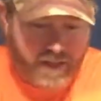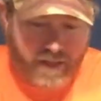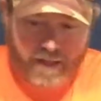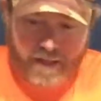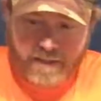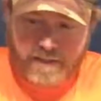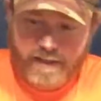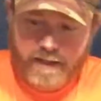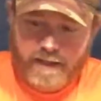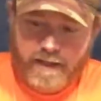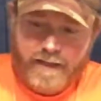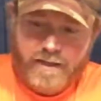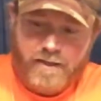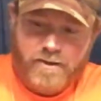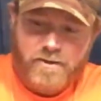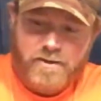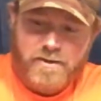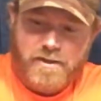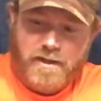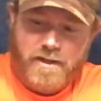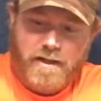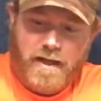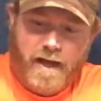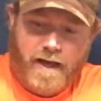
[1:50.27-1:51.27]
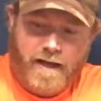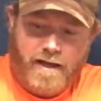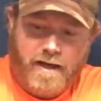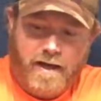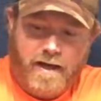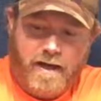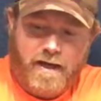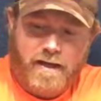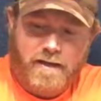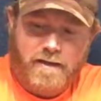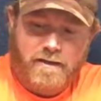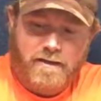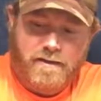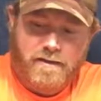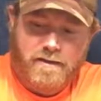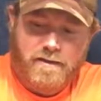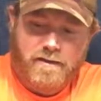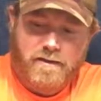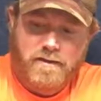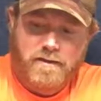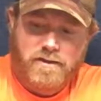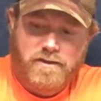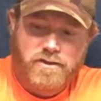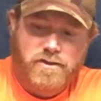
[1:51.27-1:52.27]
And then I use a nine knot
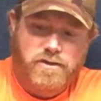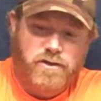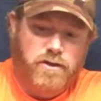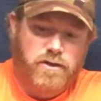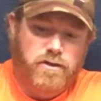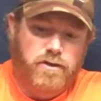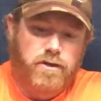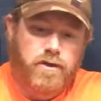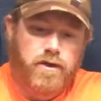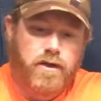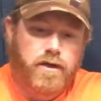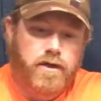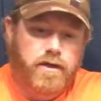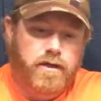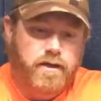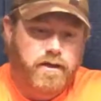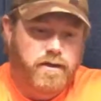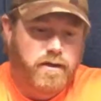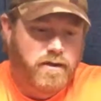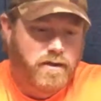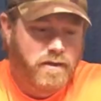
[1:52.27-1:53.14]
circle hook